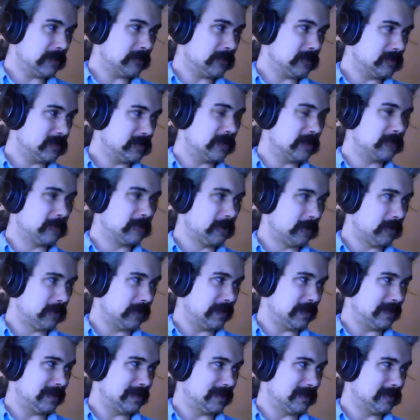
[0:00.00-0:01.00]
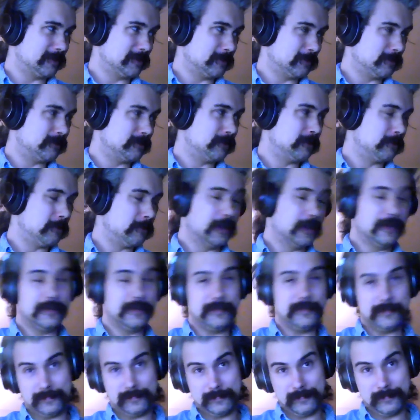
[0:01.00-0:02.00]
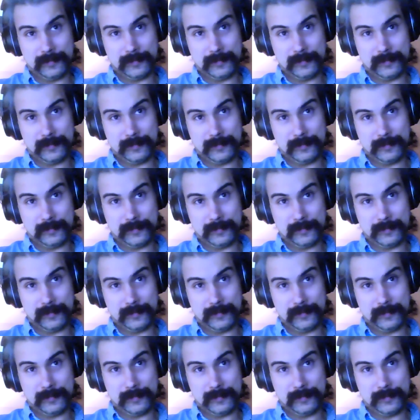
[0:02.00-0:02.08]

several things. One,